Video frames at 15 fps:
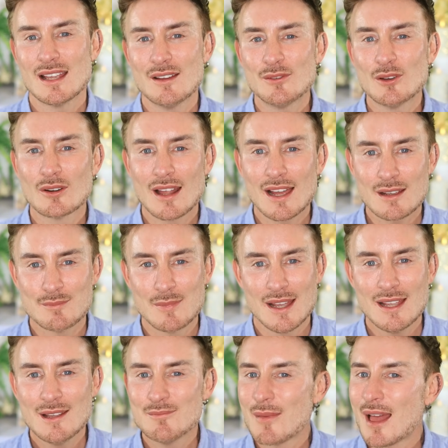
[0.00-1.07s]
If you're like
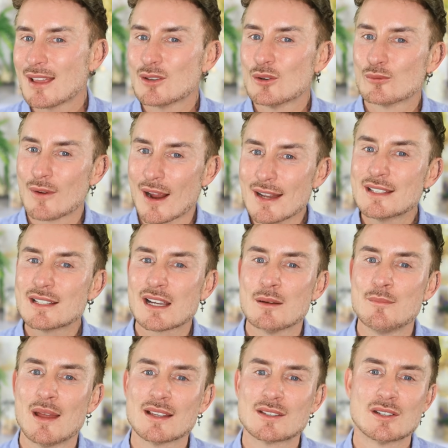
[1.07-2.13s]
me, and you're ready to
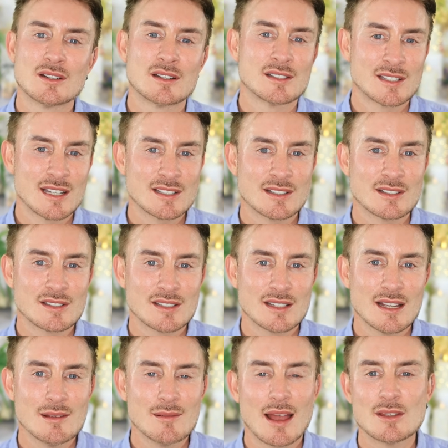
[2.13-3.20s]
commit to consistency,